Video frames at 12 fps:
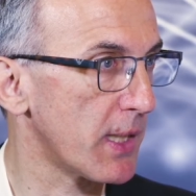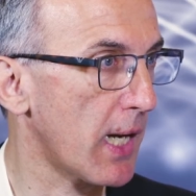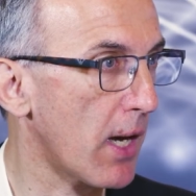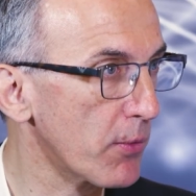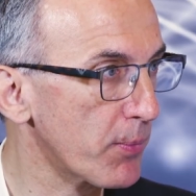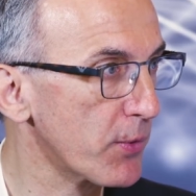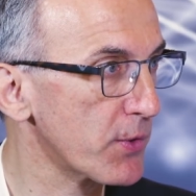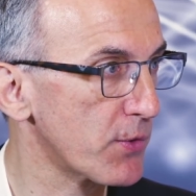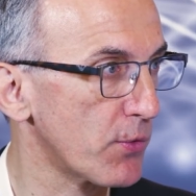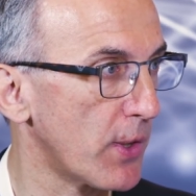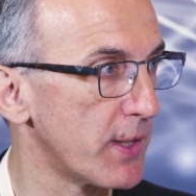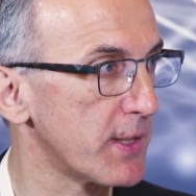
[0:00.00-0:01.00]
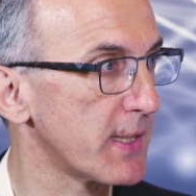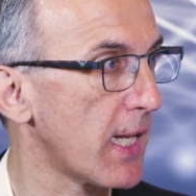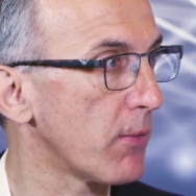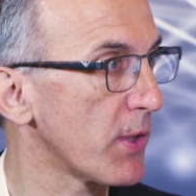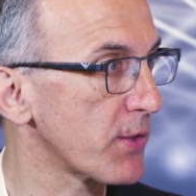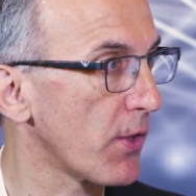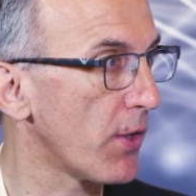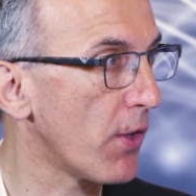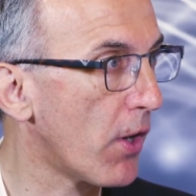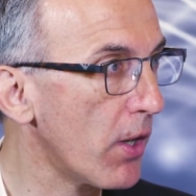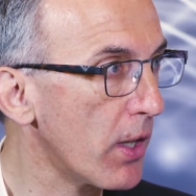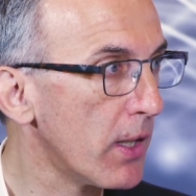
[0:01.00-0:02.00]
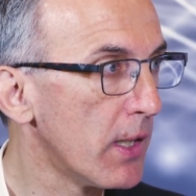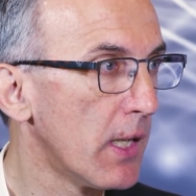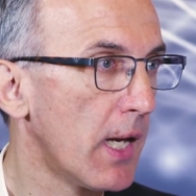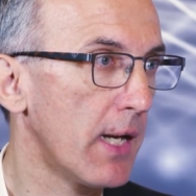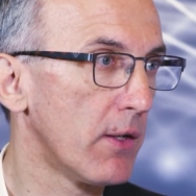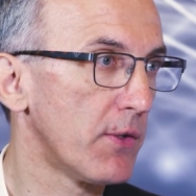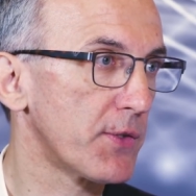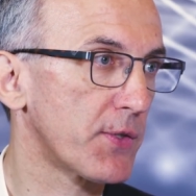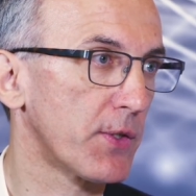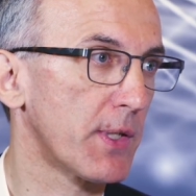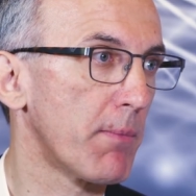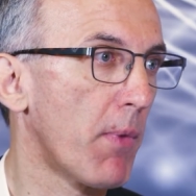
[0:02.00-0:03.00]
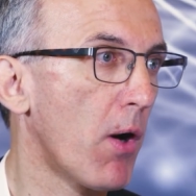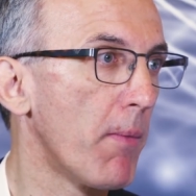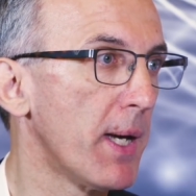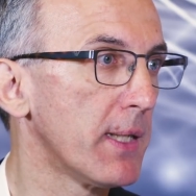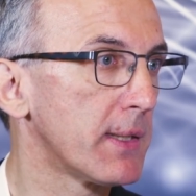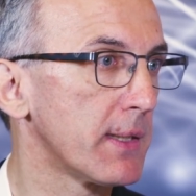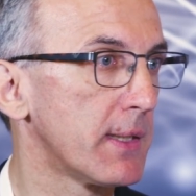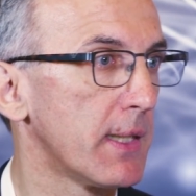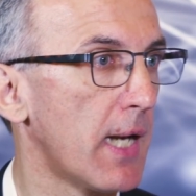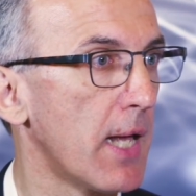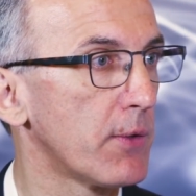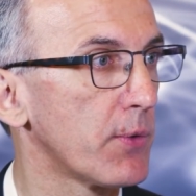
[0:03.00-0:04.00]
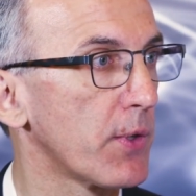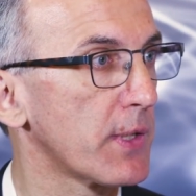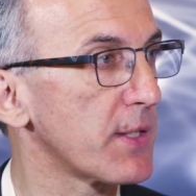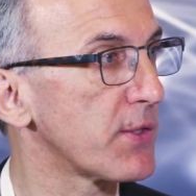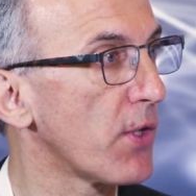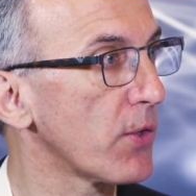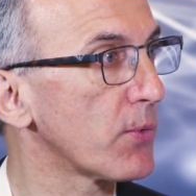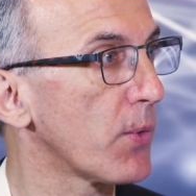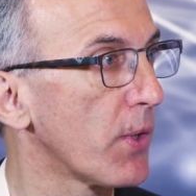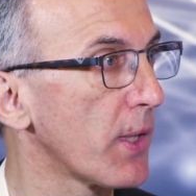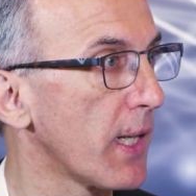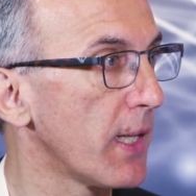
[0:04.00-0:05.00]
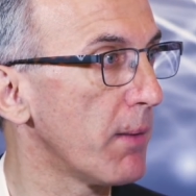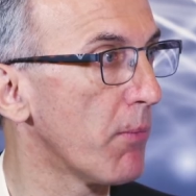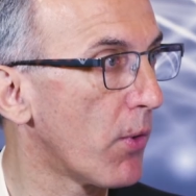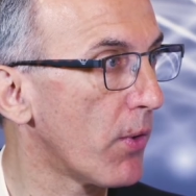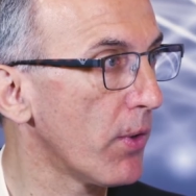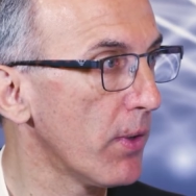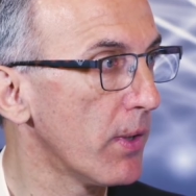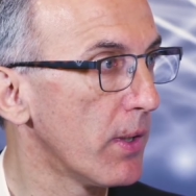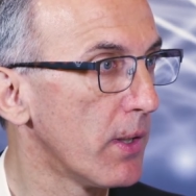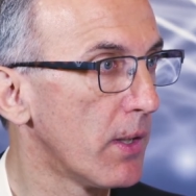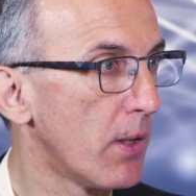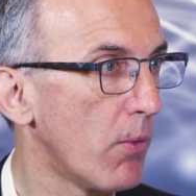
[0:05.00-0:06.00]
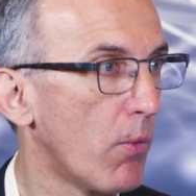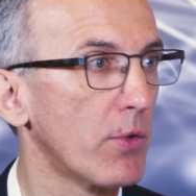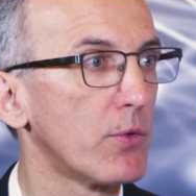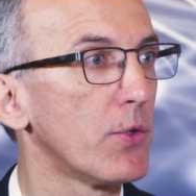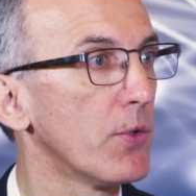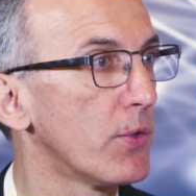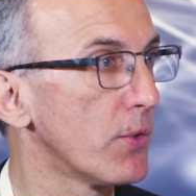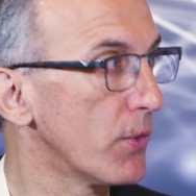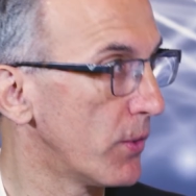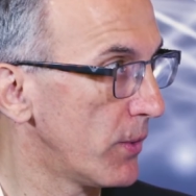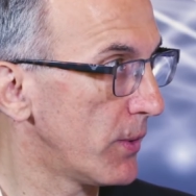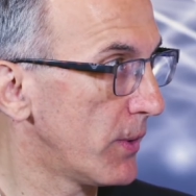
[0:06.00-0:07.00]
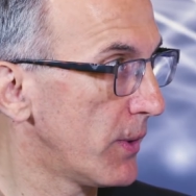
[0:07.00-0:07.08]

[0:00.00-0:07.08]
and outputs to understand what's going on, and also the moment the network does not work anymore, what do you do?